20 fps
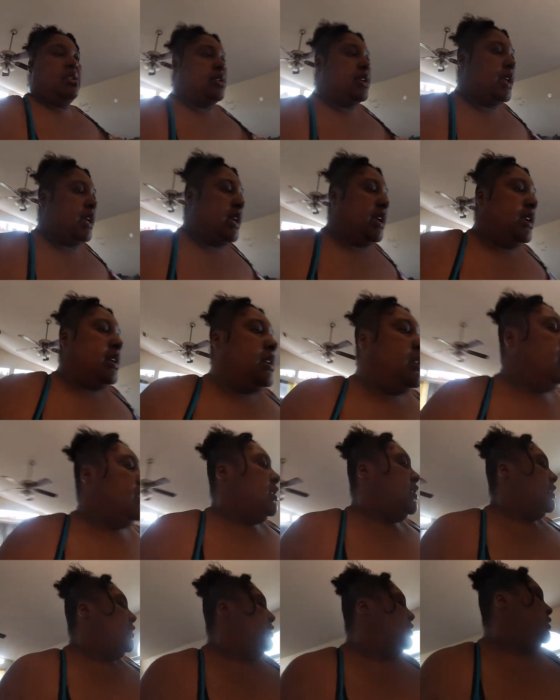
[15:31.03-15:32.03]
okay...
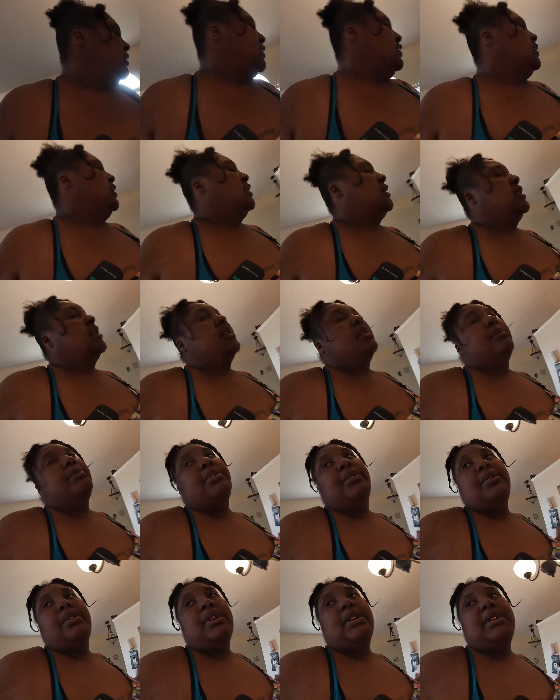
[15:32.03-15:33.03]

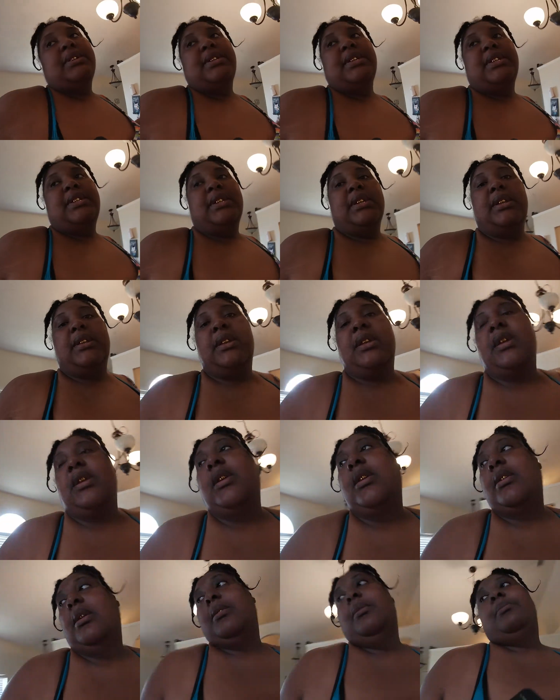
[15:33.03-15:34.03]
pretty decent
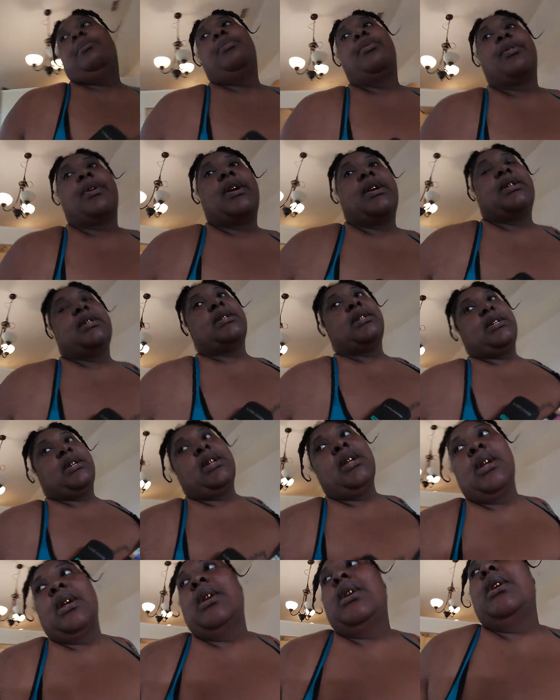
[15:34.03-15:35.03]

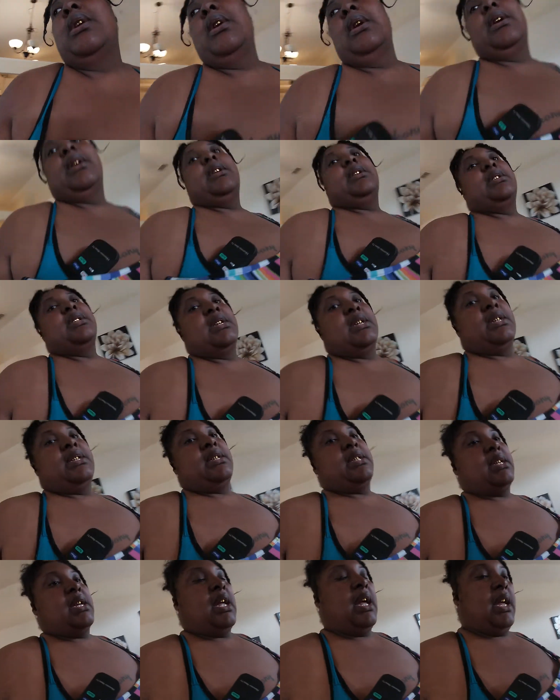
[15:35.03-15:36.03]
pregnancy. It's
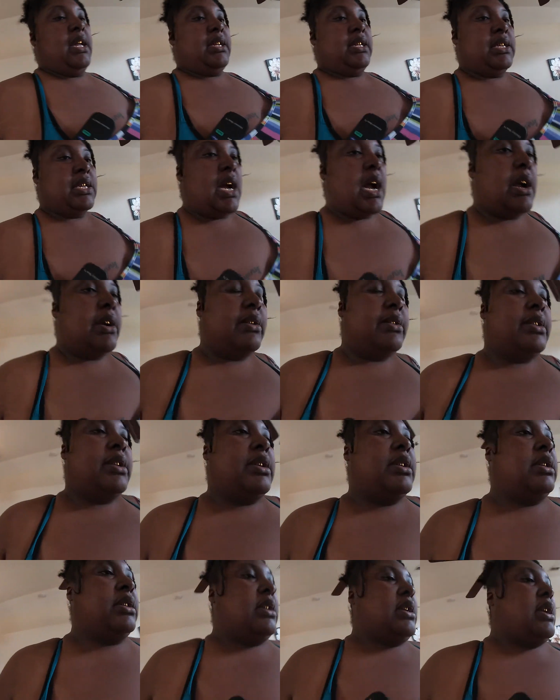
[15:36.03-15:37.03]
just
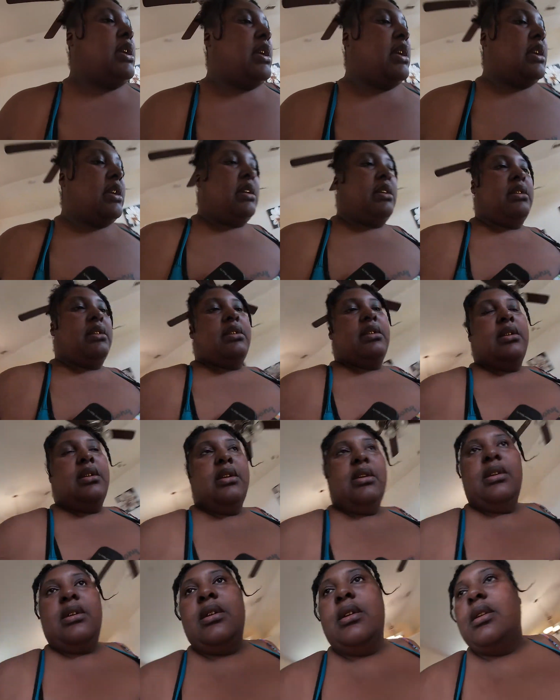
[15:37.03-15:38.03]
tiredness, and
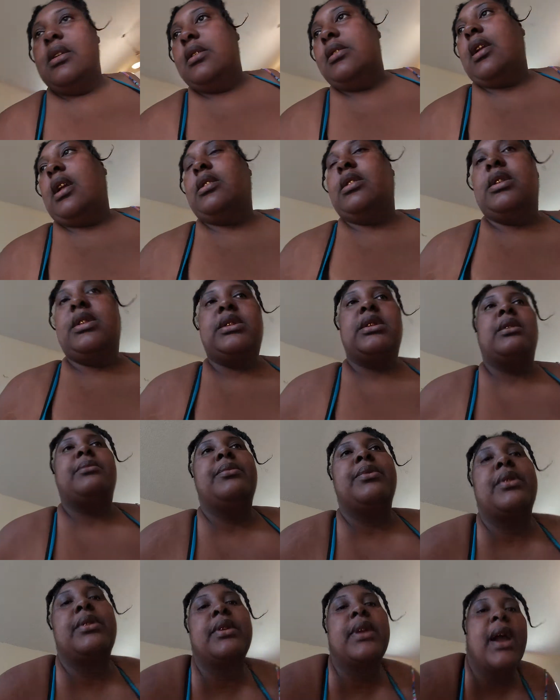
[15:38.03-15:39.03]
that's just
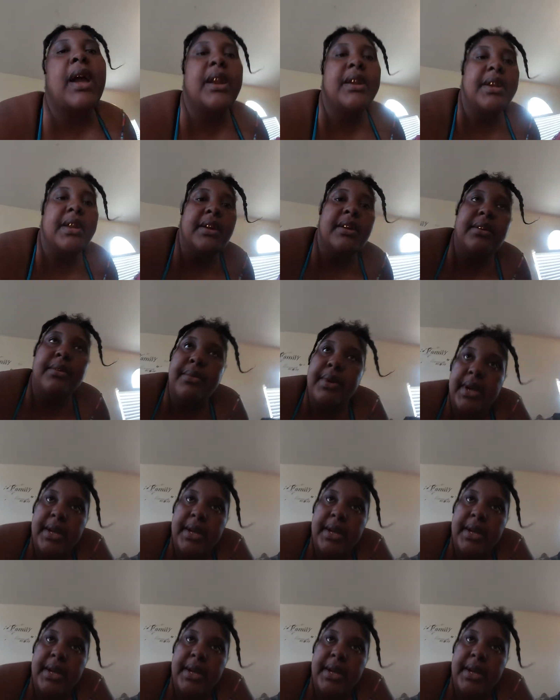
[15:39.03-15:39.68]
something you gotta deal